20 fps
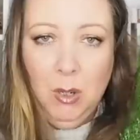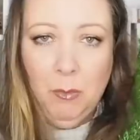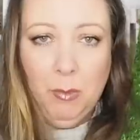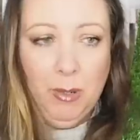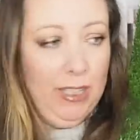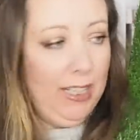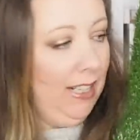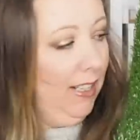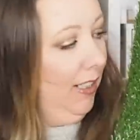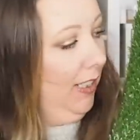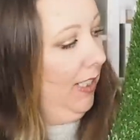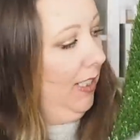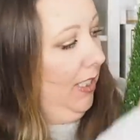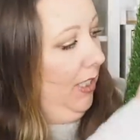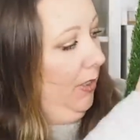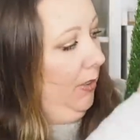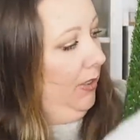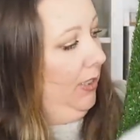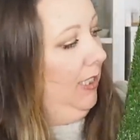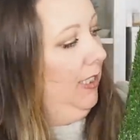but again, I can
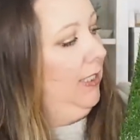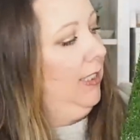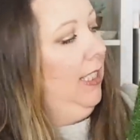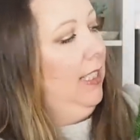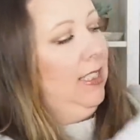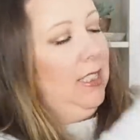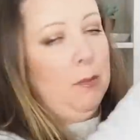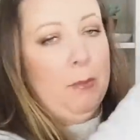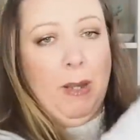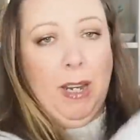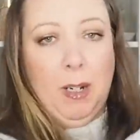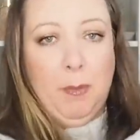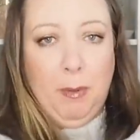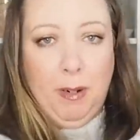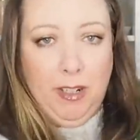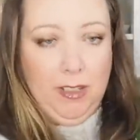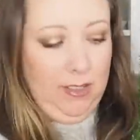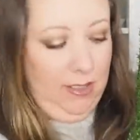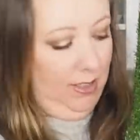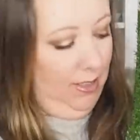use this as the back
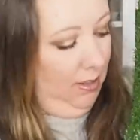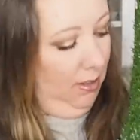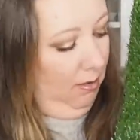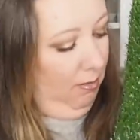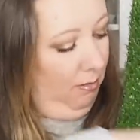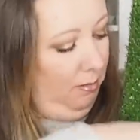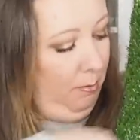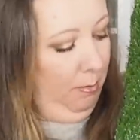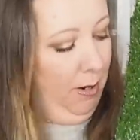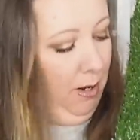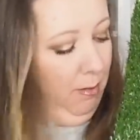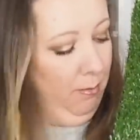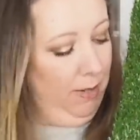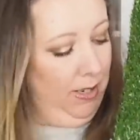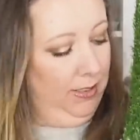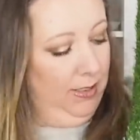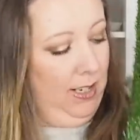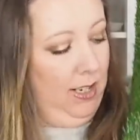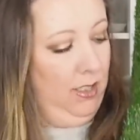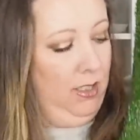part and then the bottom
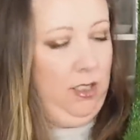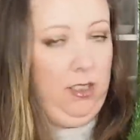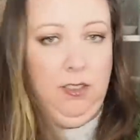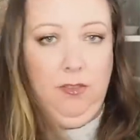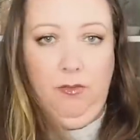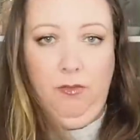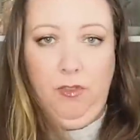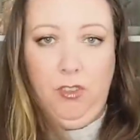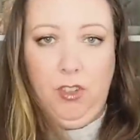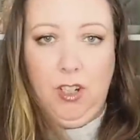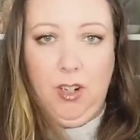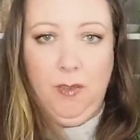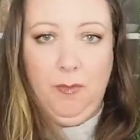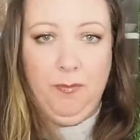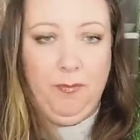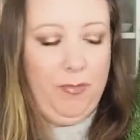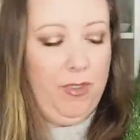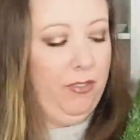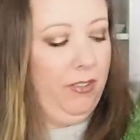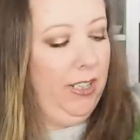like that, do you know,
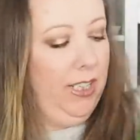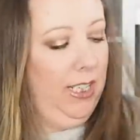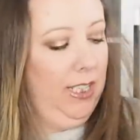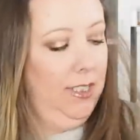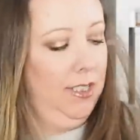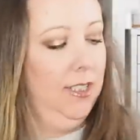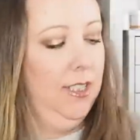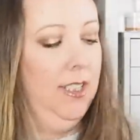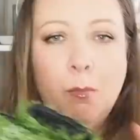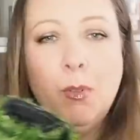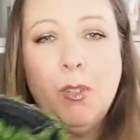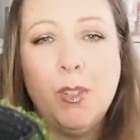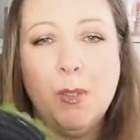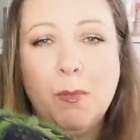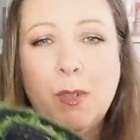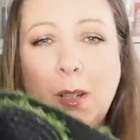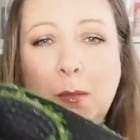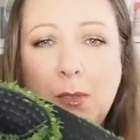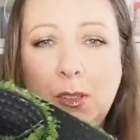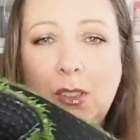if I need. But
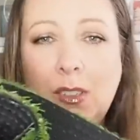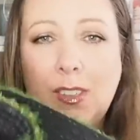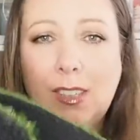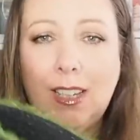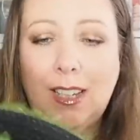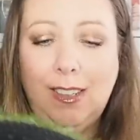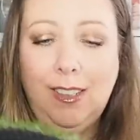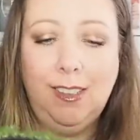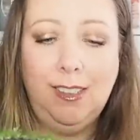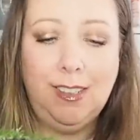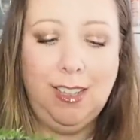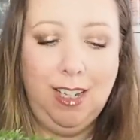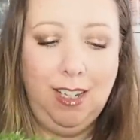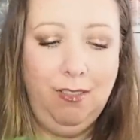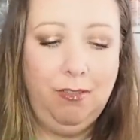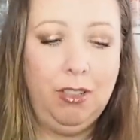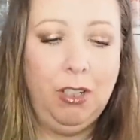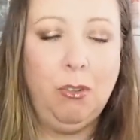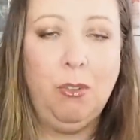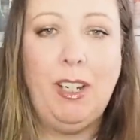sometimes it's just handy to
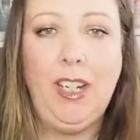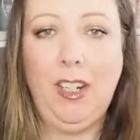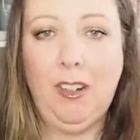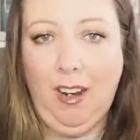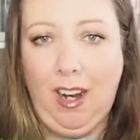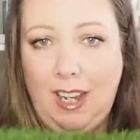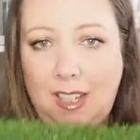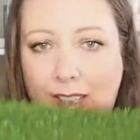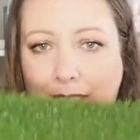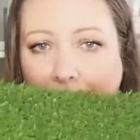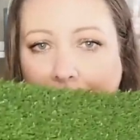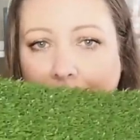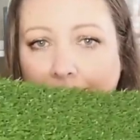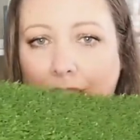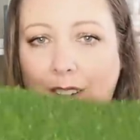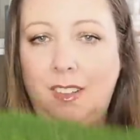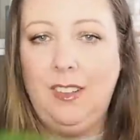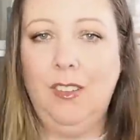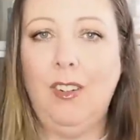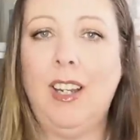have green grass, like
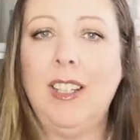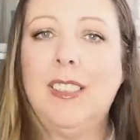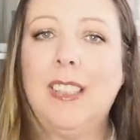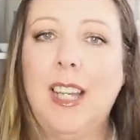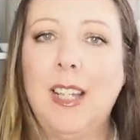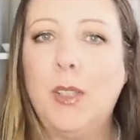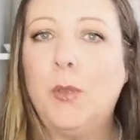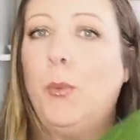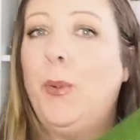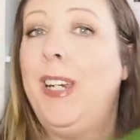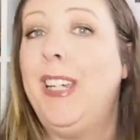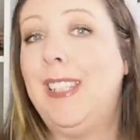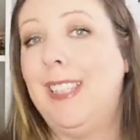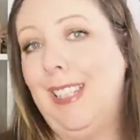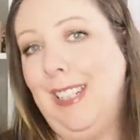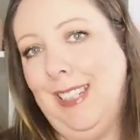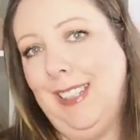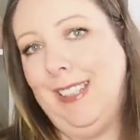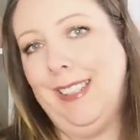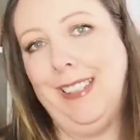not grass that has weeds
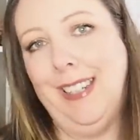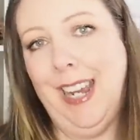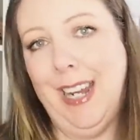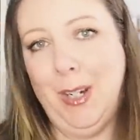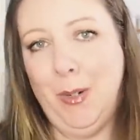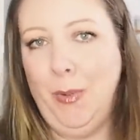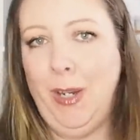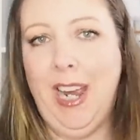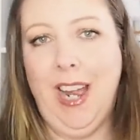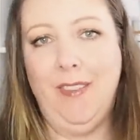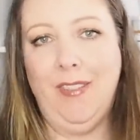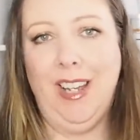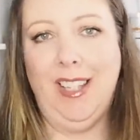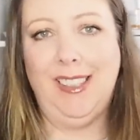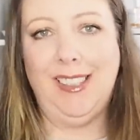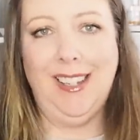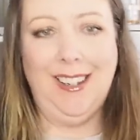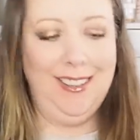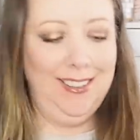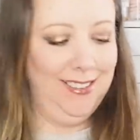in it like we have
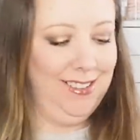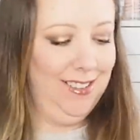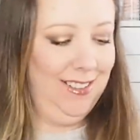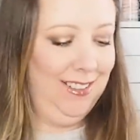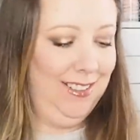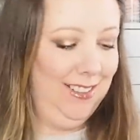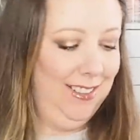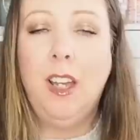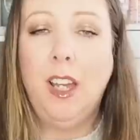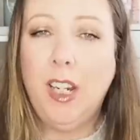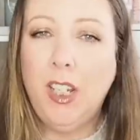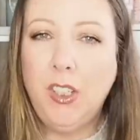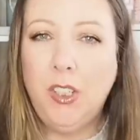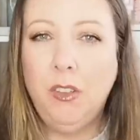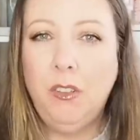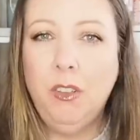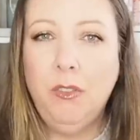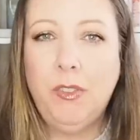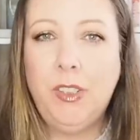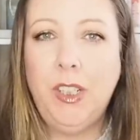outside. And I
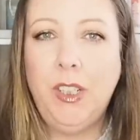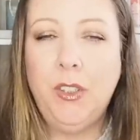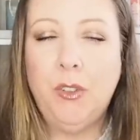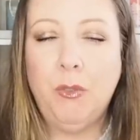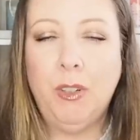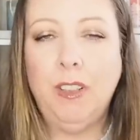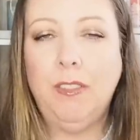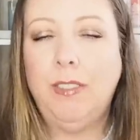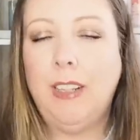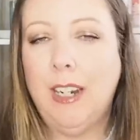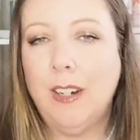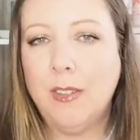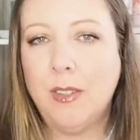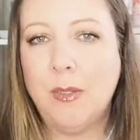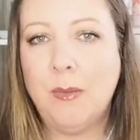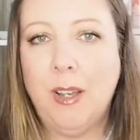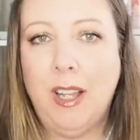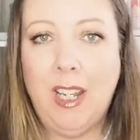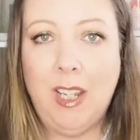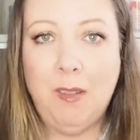do love to use real flowers
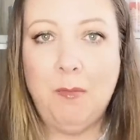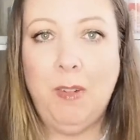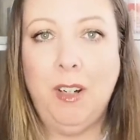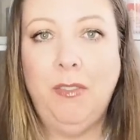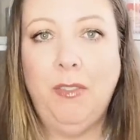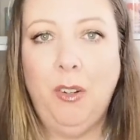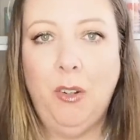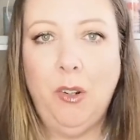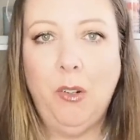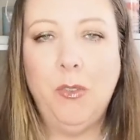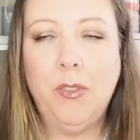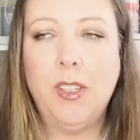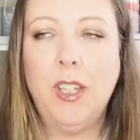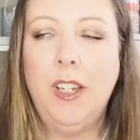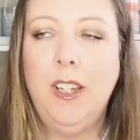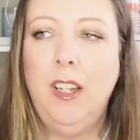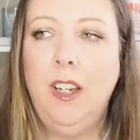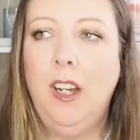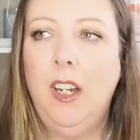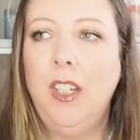as well in my photos.
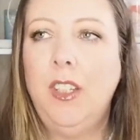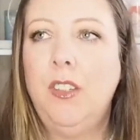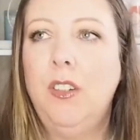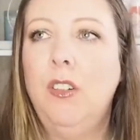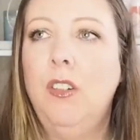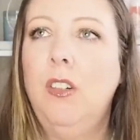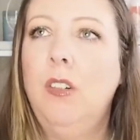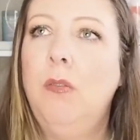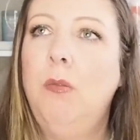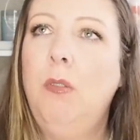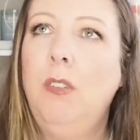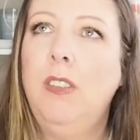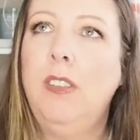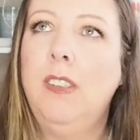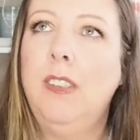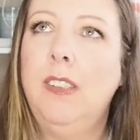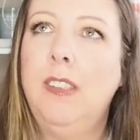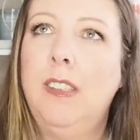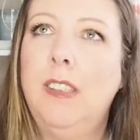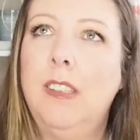I took
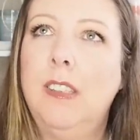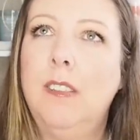one